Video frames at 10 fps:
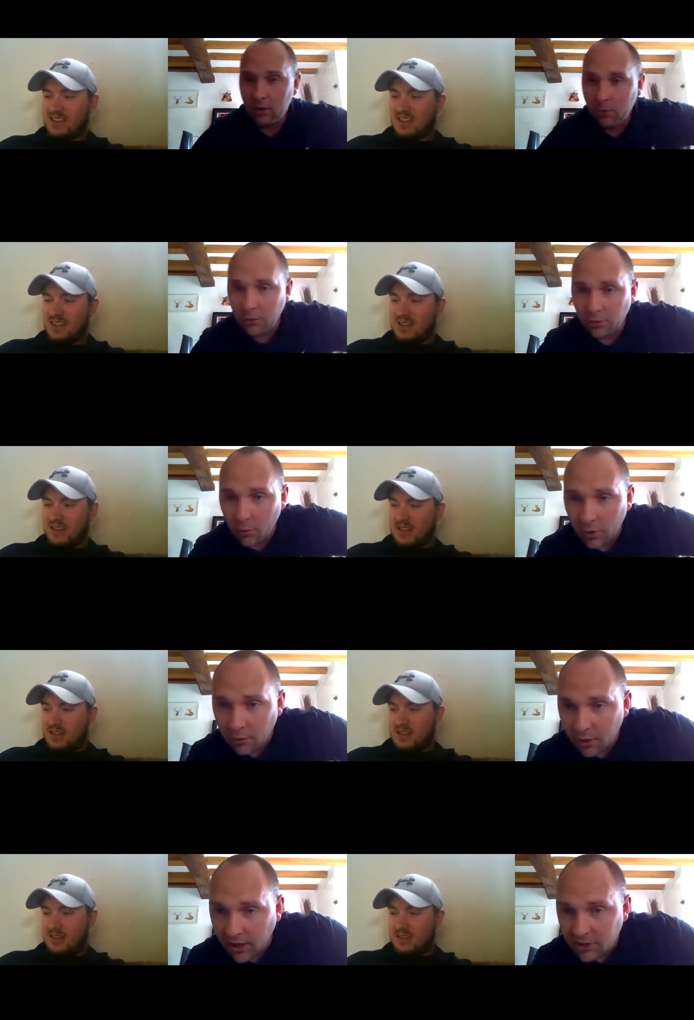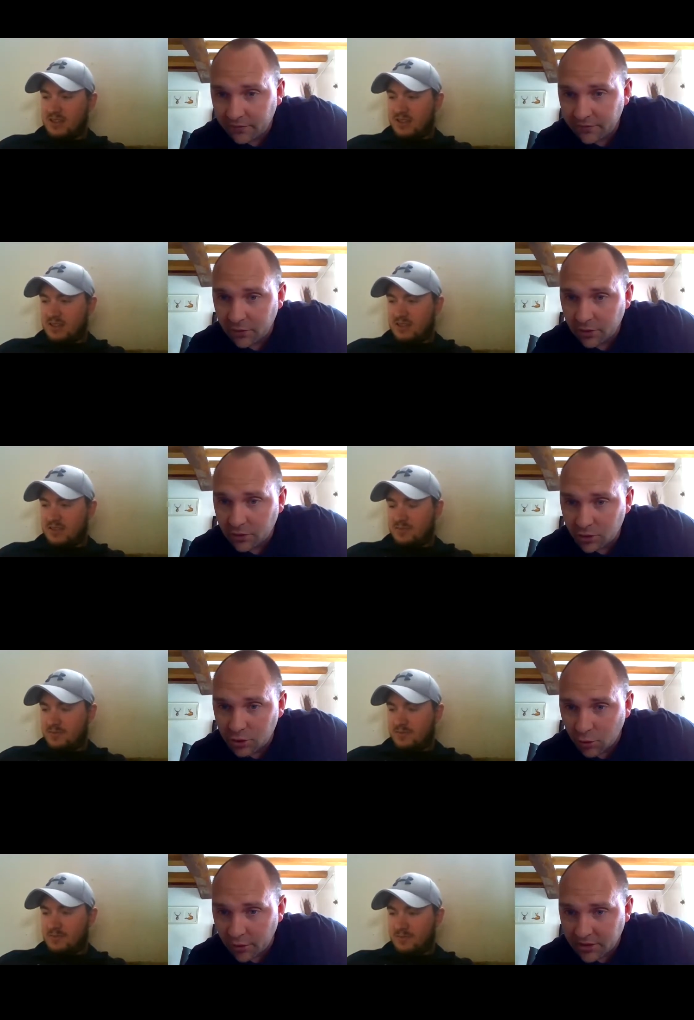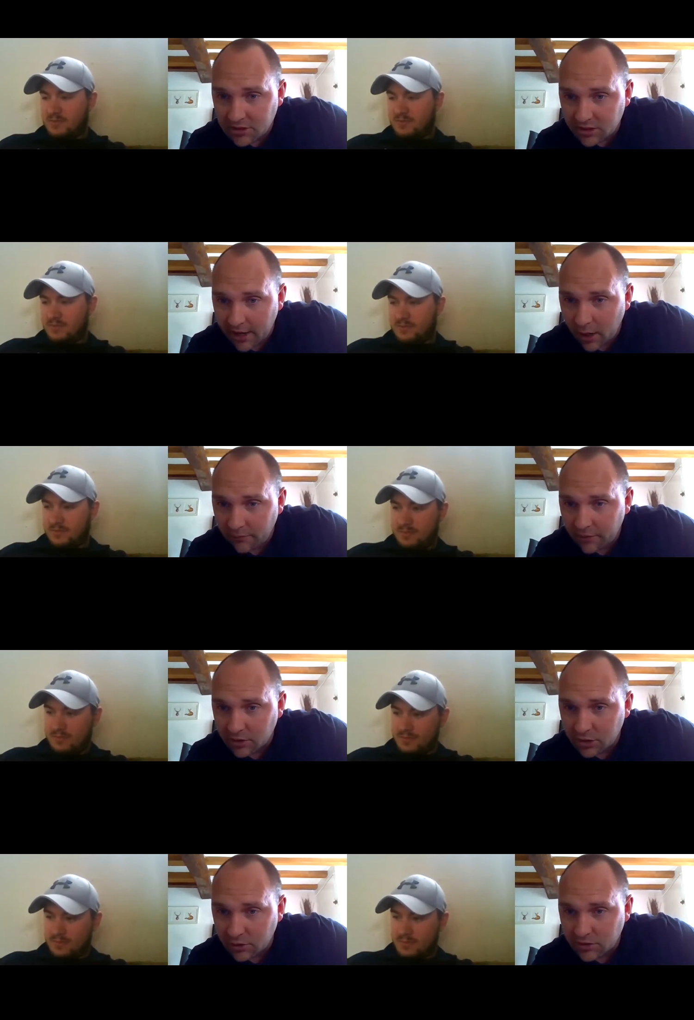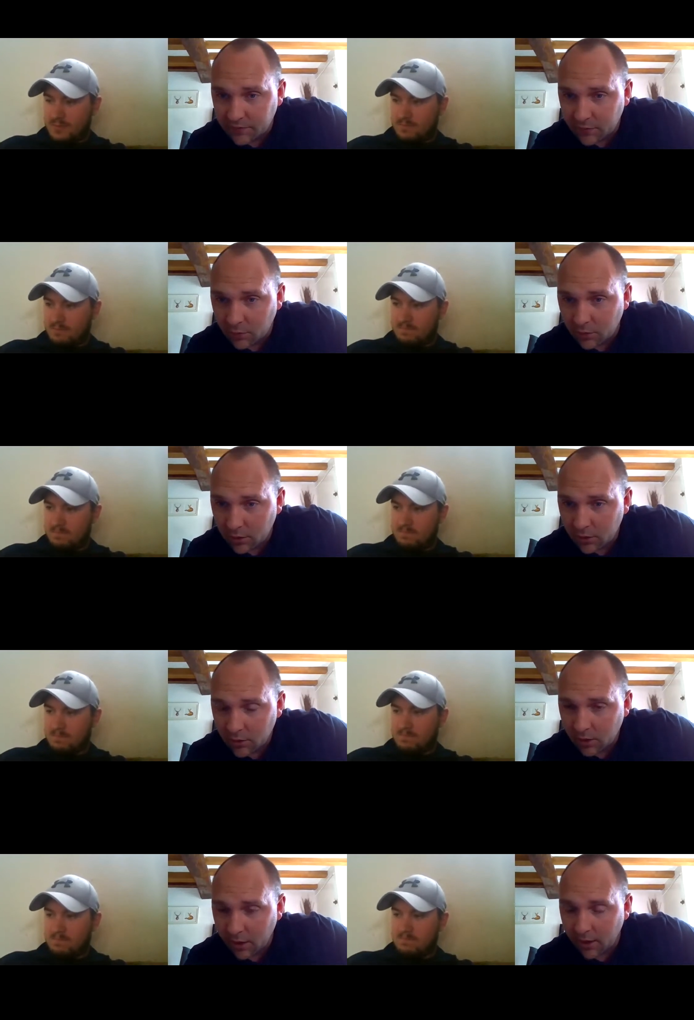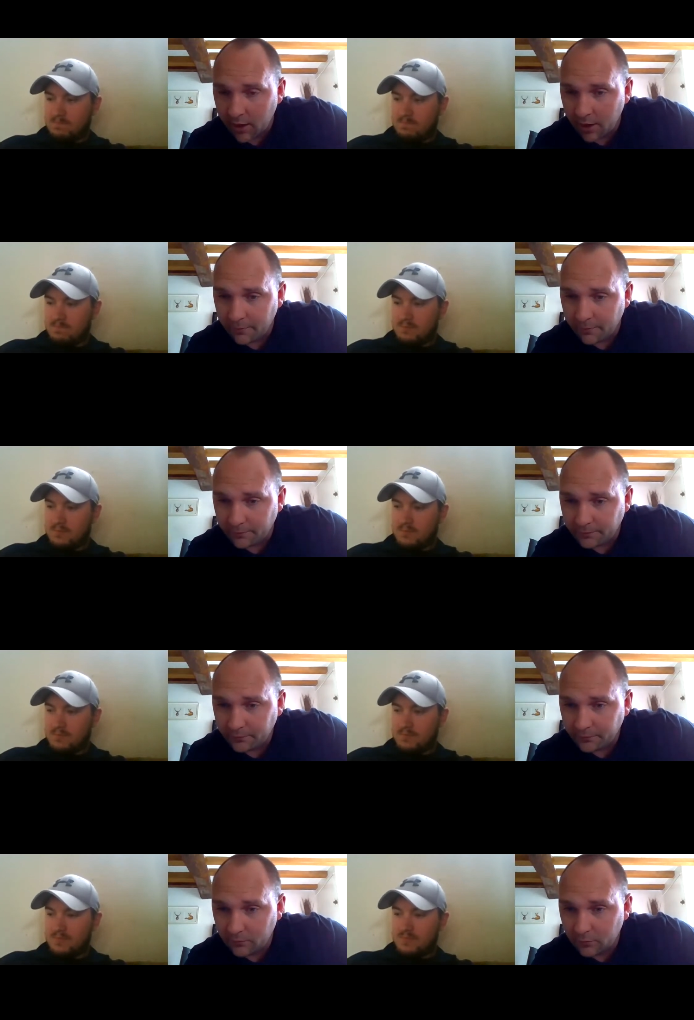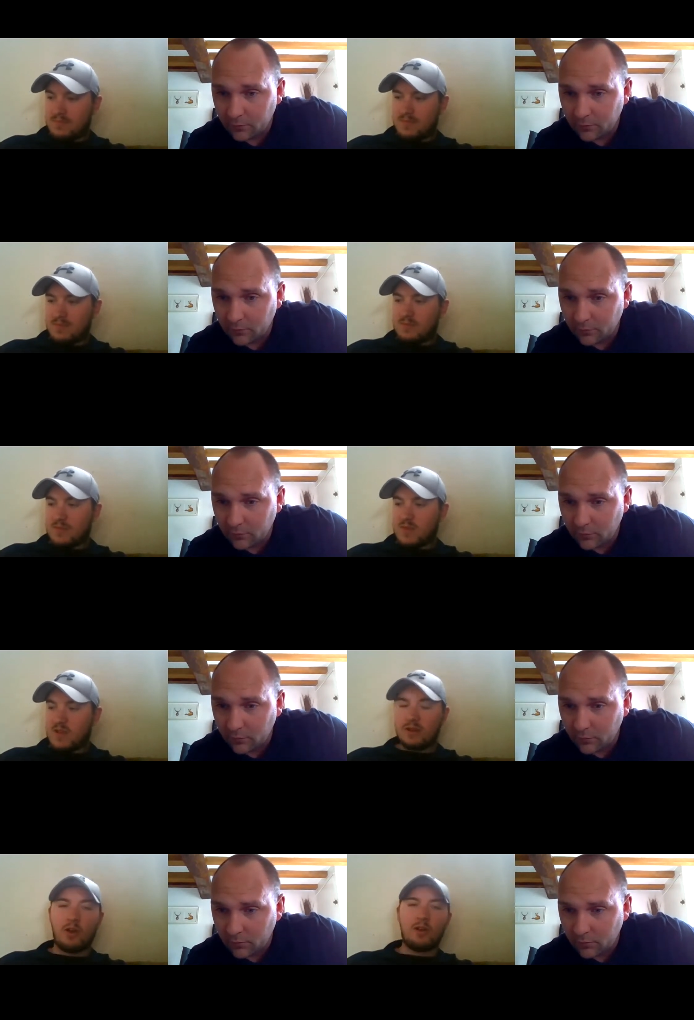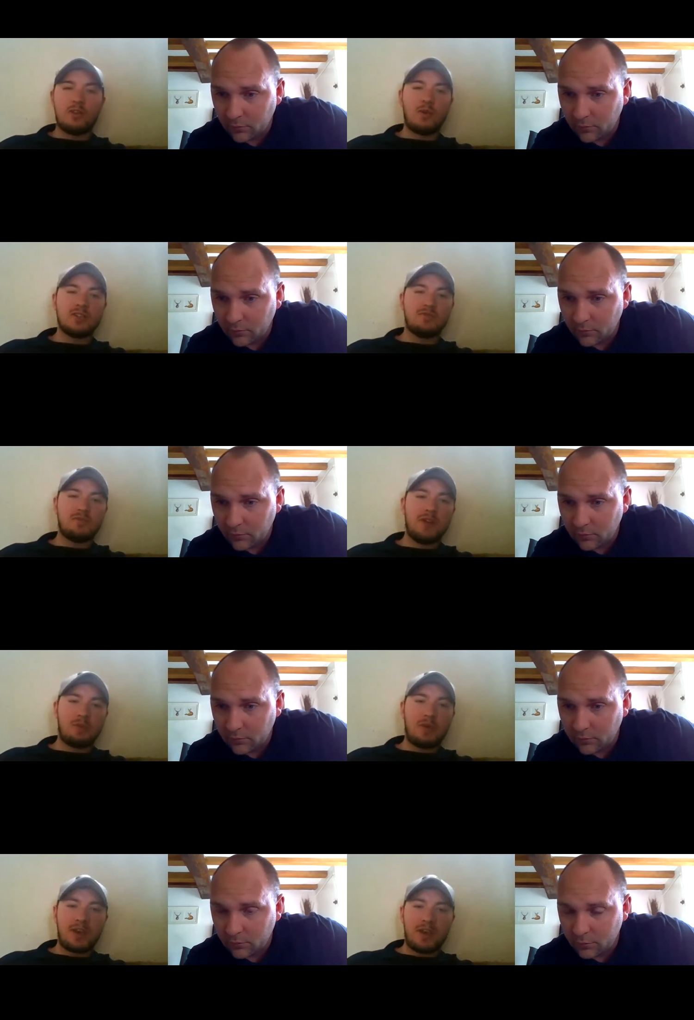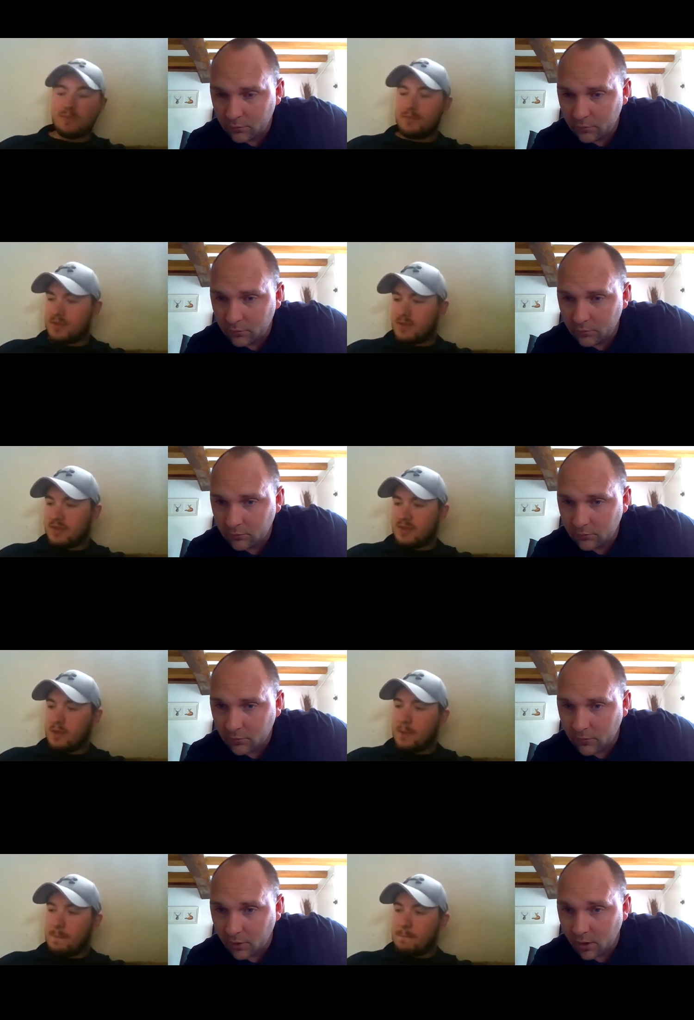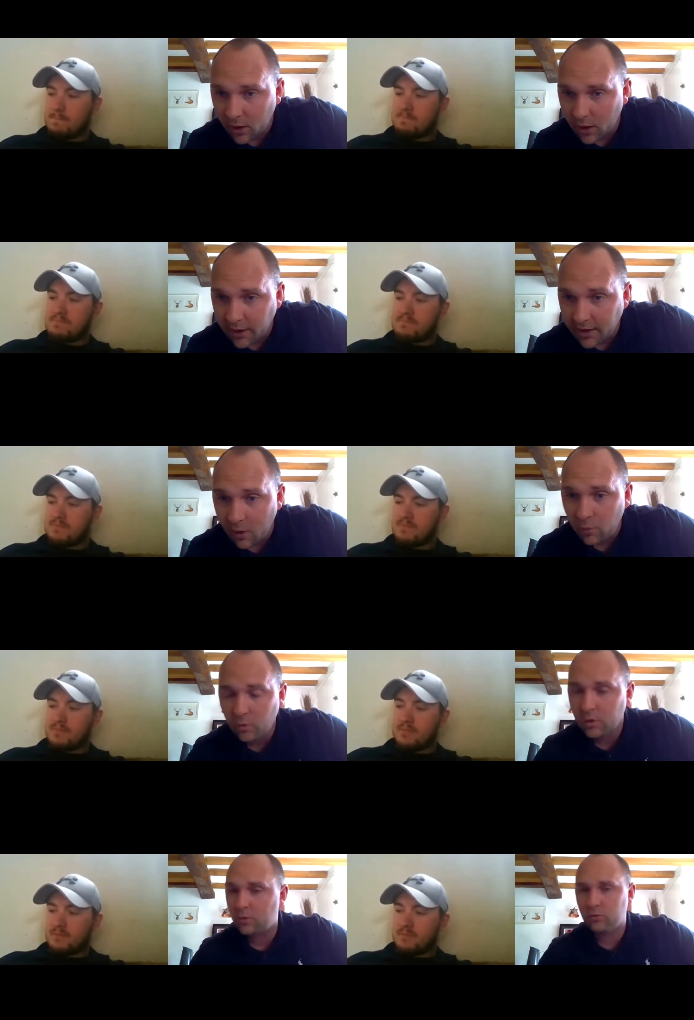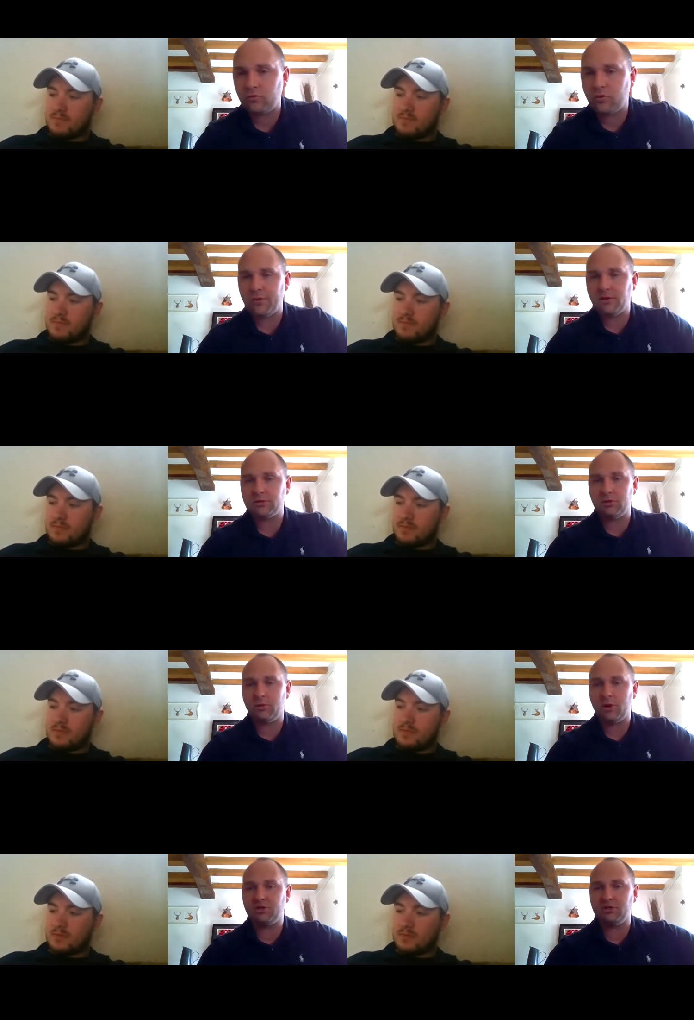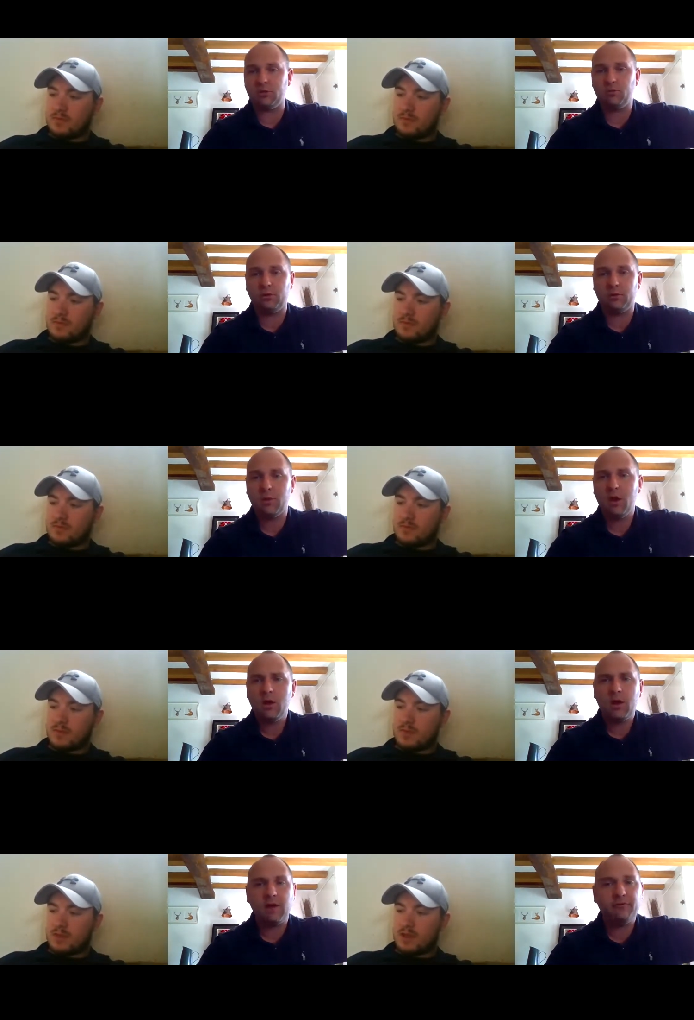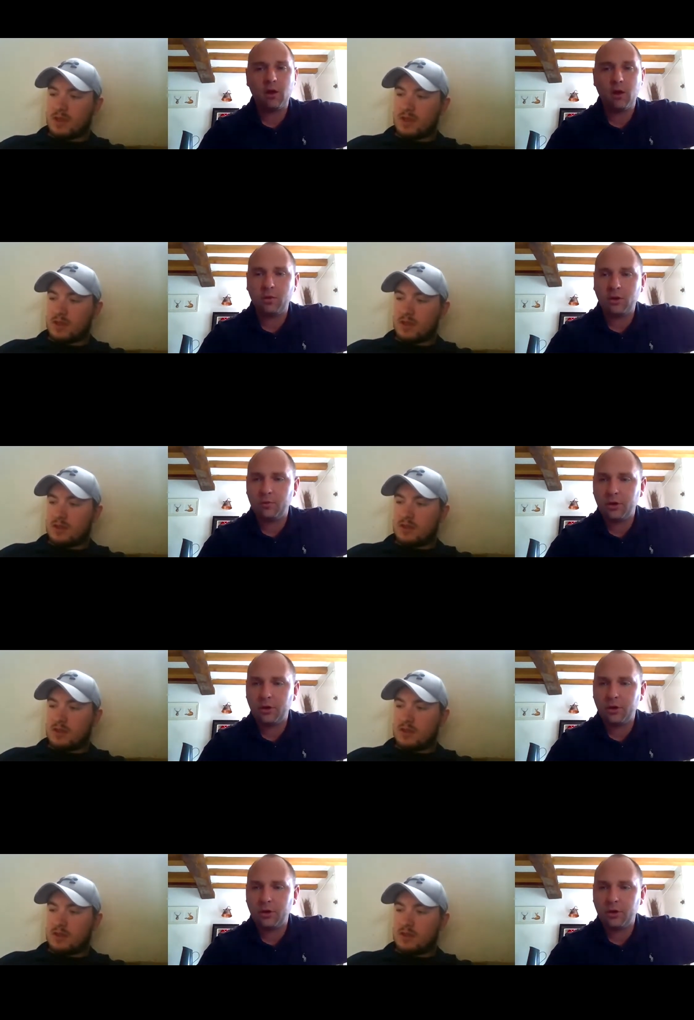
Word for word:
Speaker 1: morning, Will. Glad you feel you can join us today. Hopefully, it's useful. Um,
Speaker 2: Got another question from Nick Beggy.
Speaker 1: Uh, yeah, we'll, we'll, we'll, wrap these two questions. Then we'll come. In fact, no, can we